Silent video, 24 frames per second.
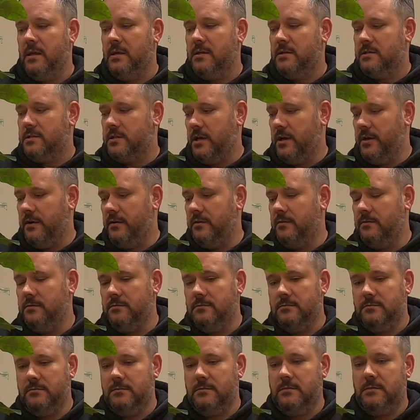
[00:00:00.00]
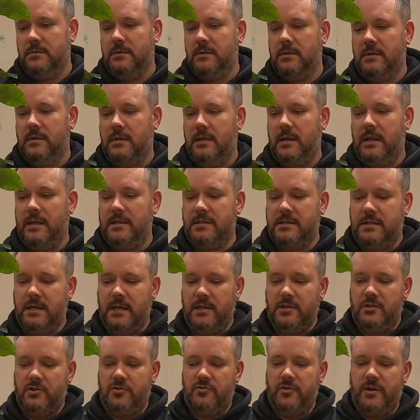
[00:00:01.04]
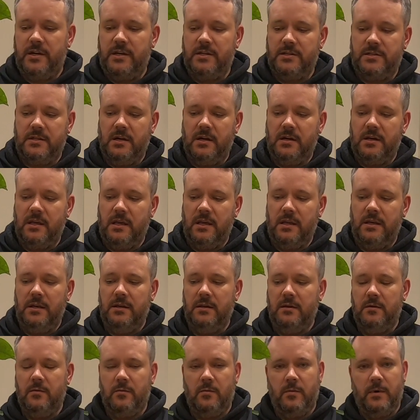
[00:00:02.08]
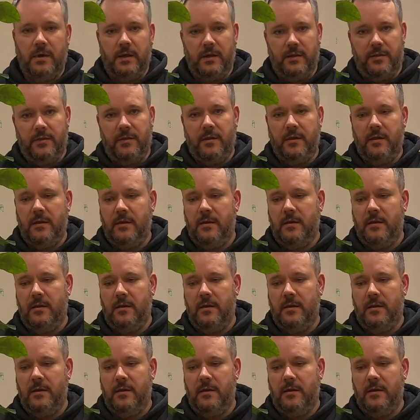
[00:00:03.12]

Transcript: So let's get straight stuck in with